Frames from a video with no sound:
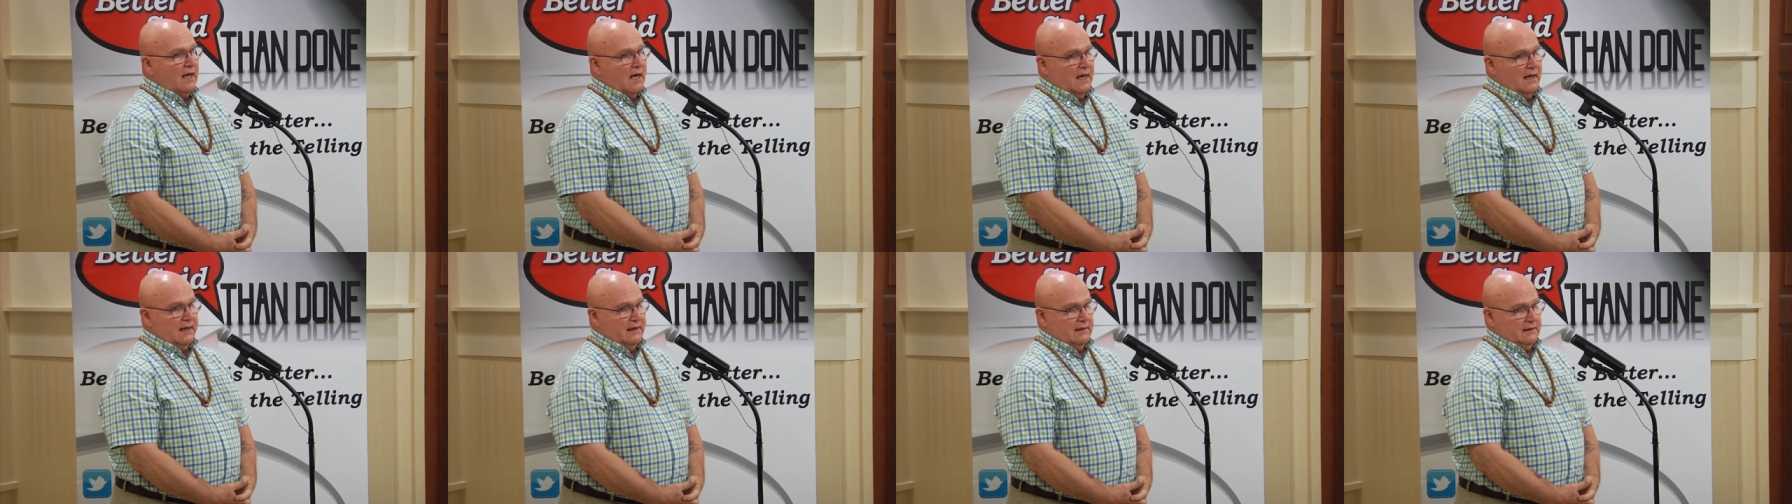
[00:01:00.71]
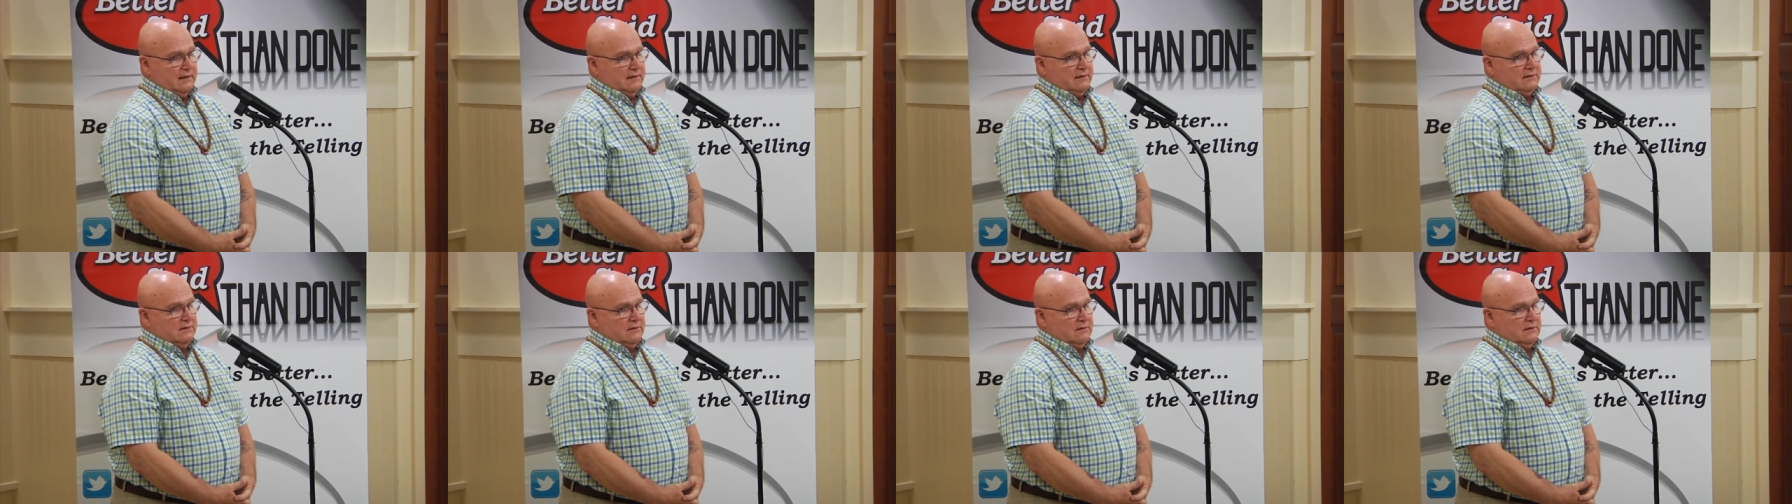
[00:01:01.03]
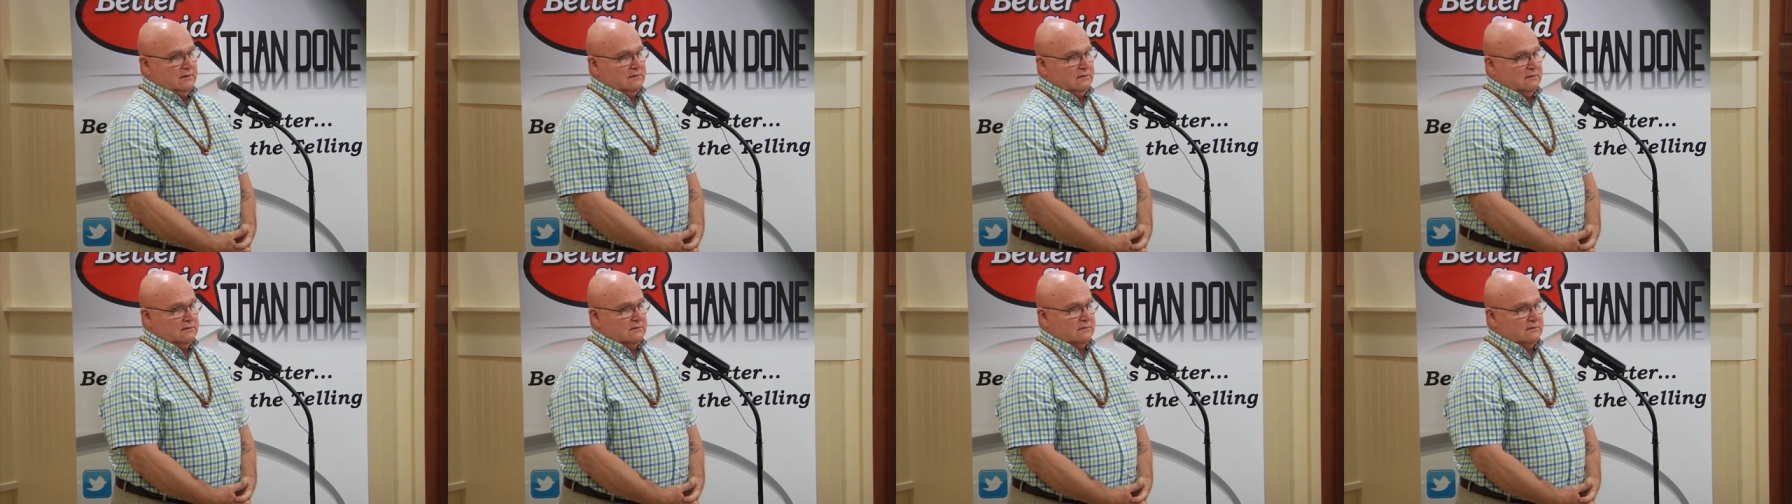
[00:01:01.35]
island
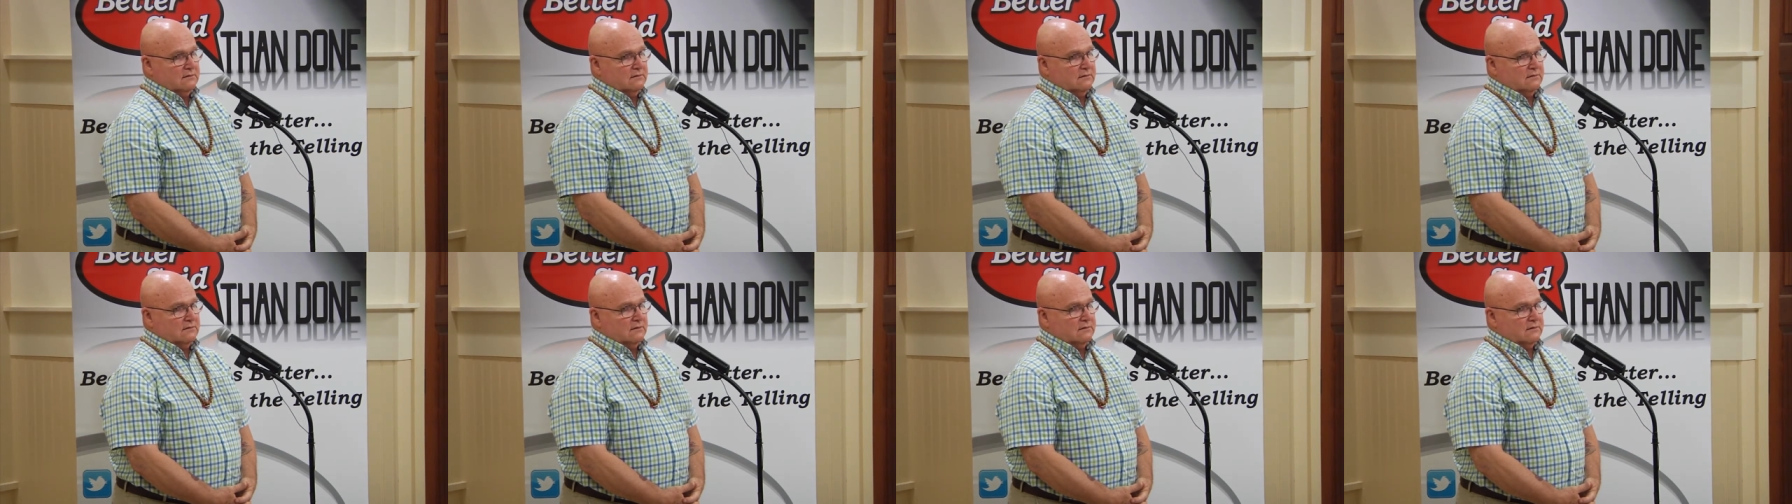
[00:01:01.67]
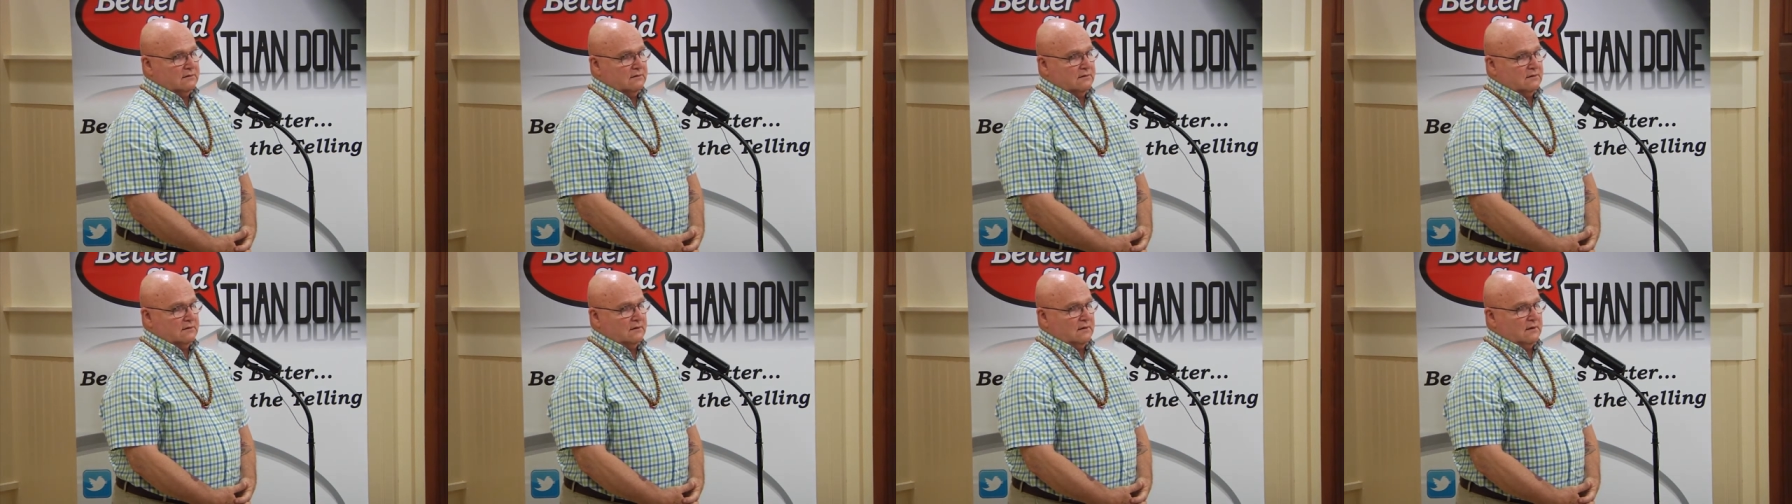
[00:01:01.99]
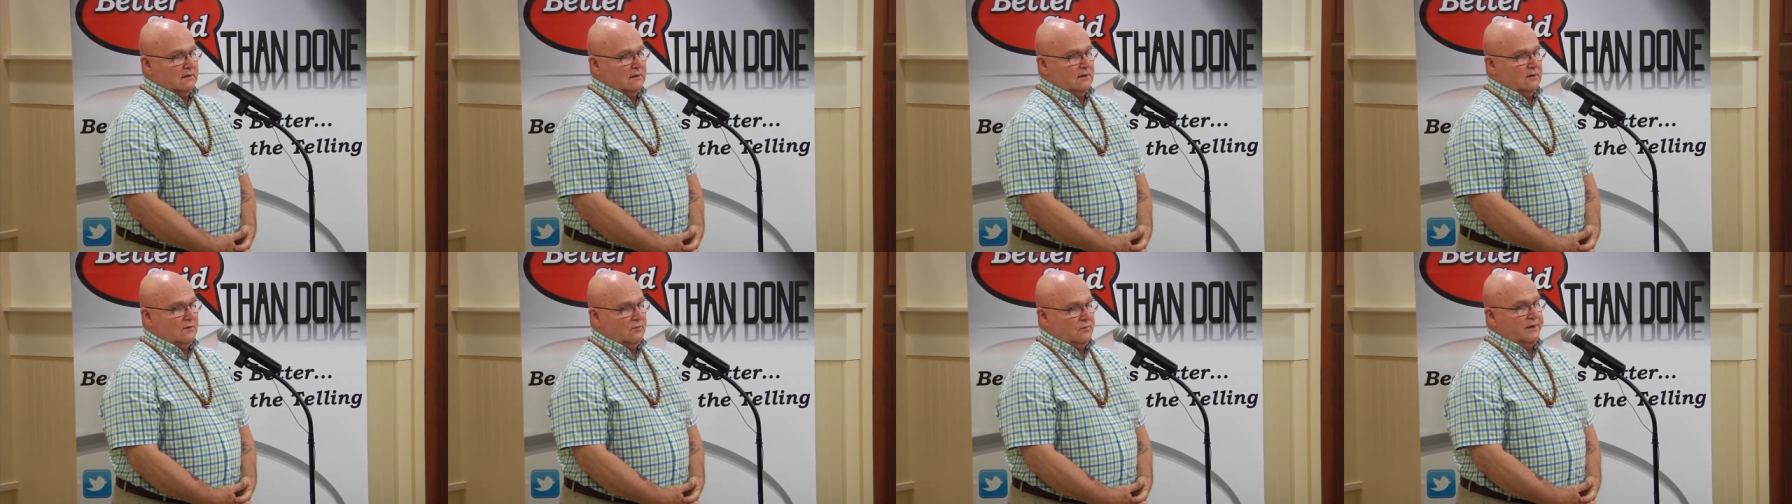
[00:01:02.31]

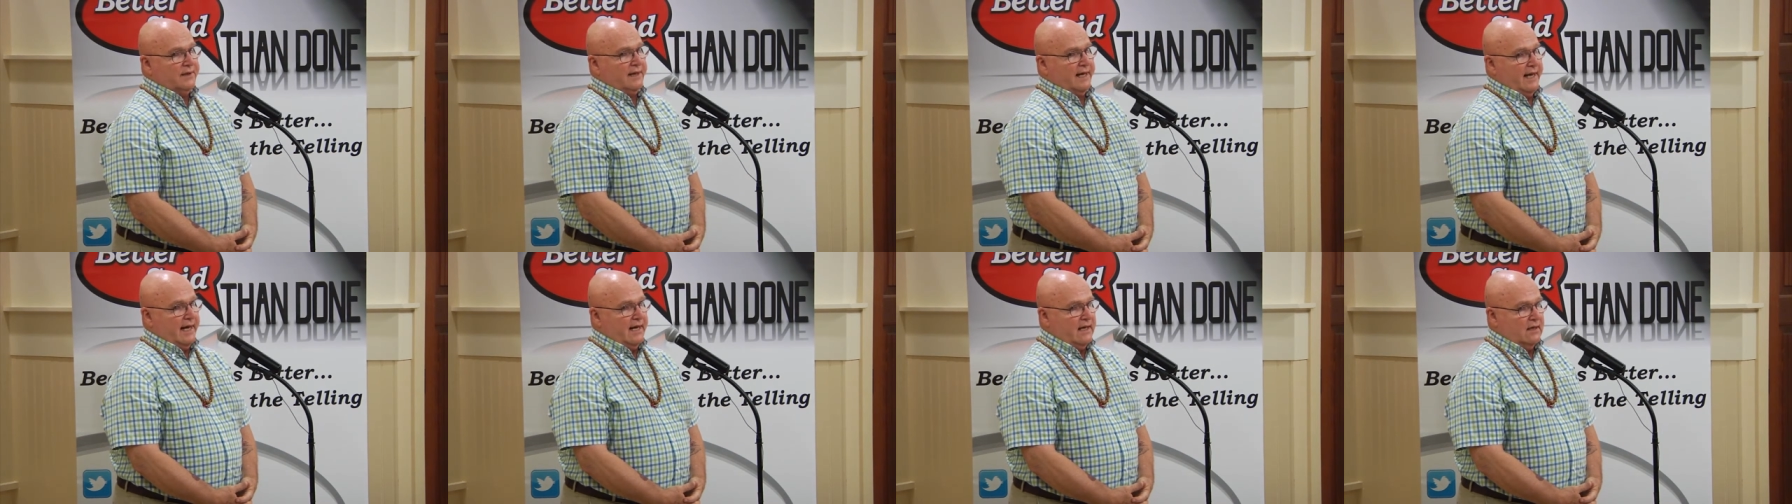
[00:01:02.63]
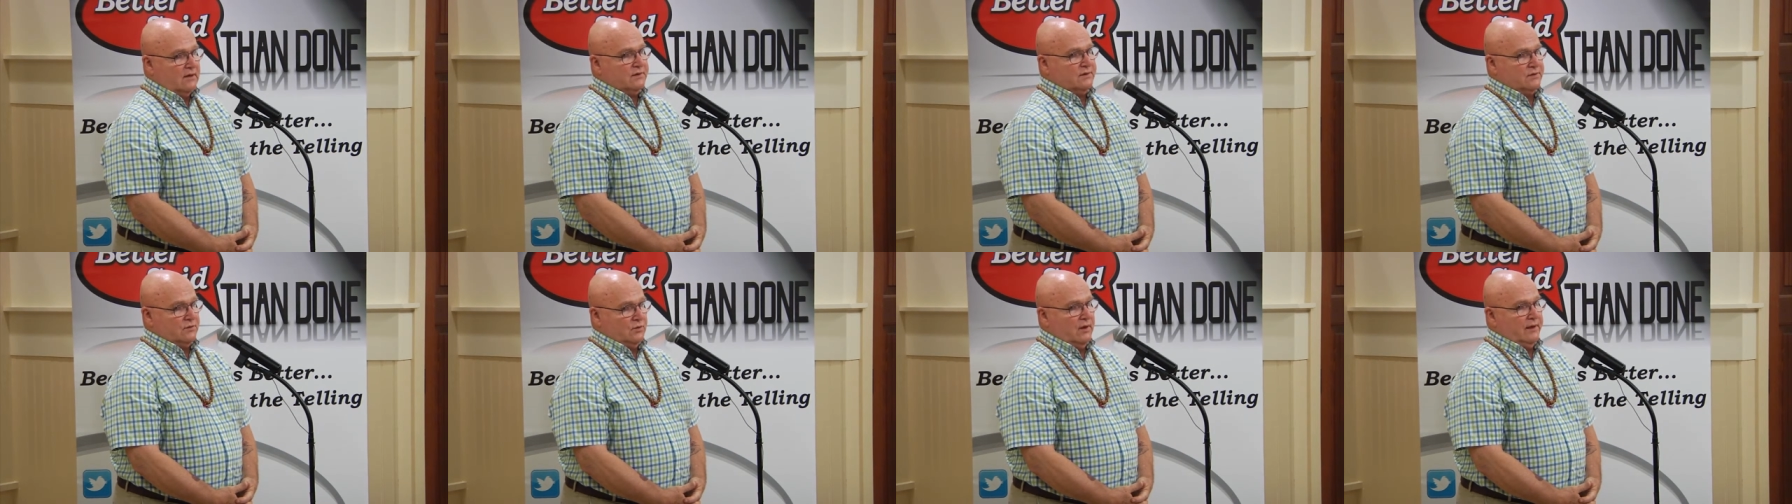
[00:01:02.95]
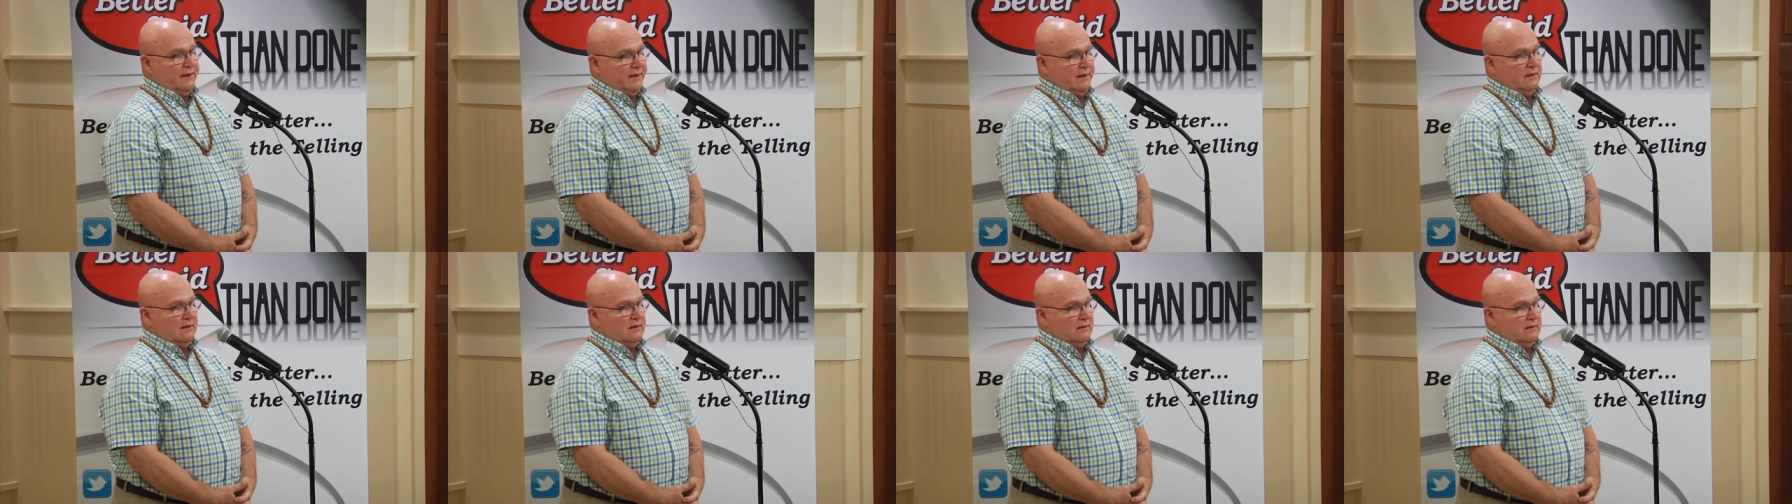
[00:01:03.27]
with a house
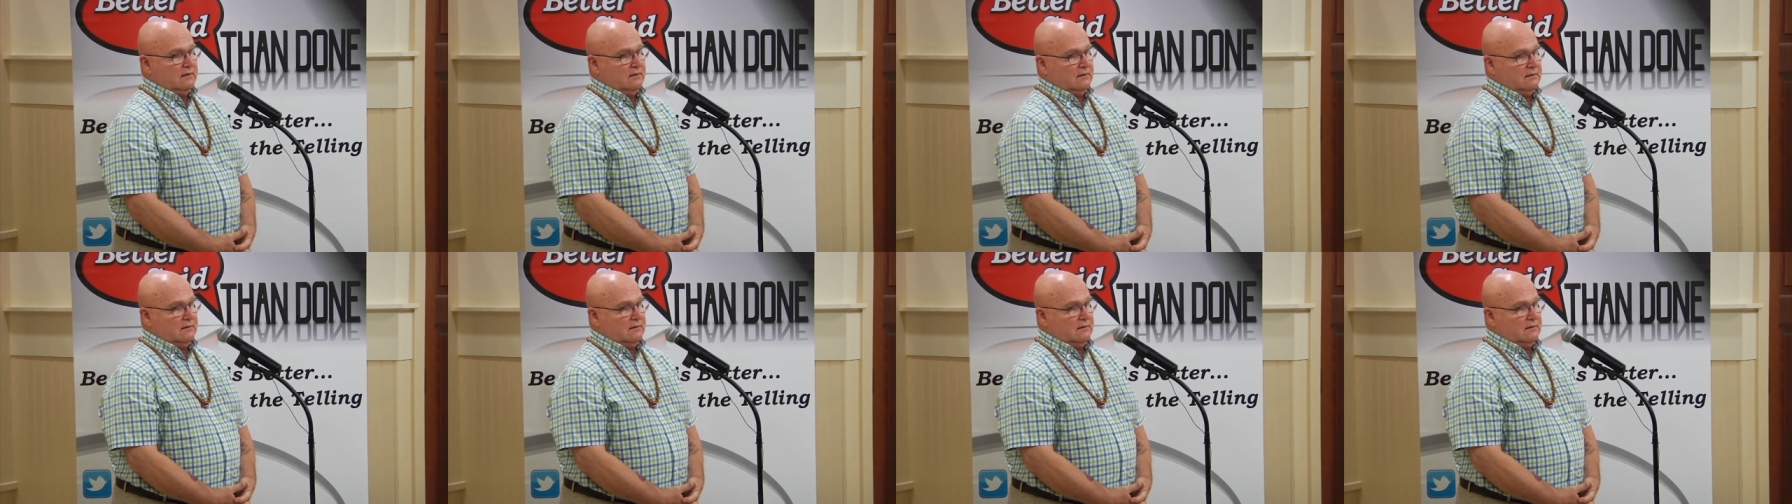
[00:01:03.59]
on it